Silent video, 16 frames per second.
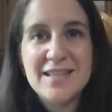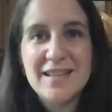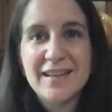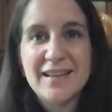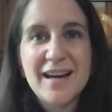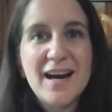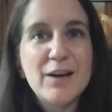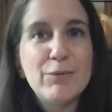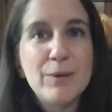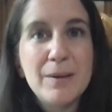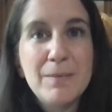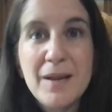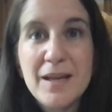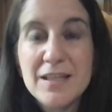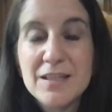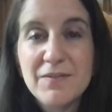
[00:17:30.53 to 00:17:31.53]
is here,
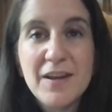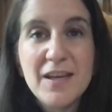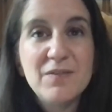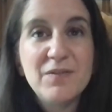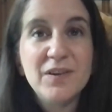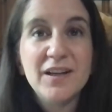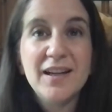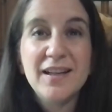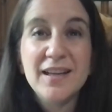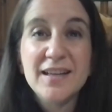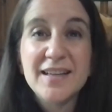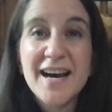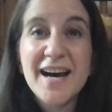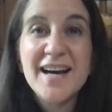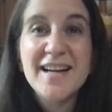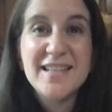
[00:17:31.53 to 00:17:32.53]
even in
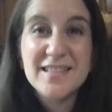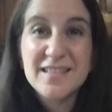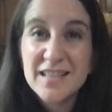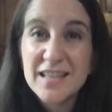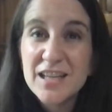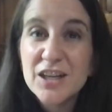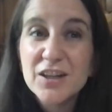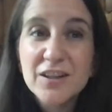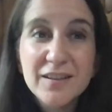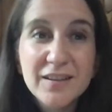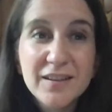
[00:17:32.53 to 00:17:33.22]
the uncertainty,